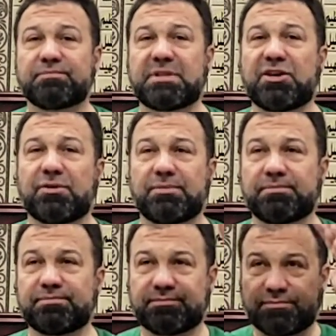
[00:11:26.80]
Thank you.
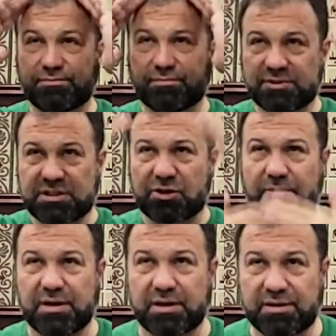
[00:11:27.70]

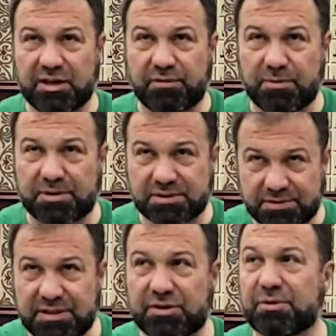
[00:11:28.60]
Jazakallah khair. Thank you very
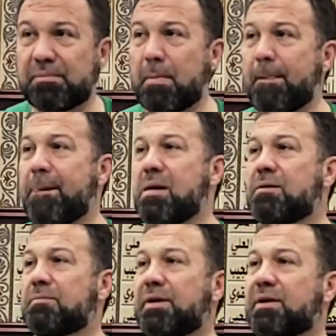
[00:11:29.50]
much. Thank you.
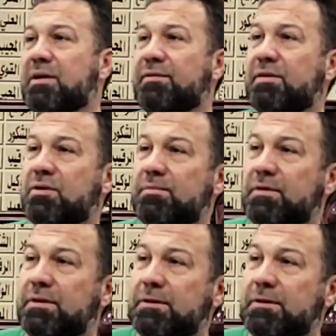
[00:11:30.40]
Barakallah feekum.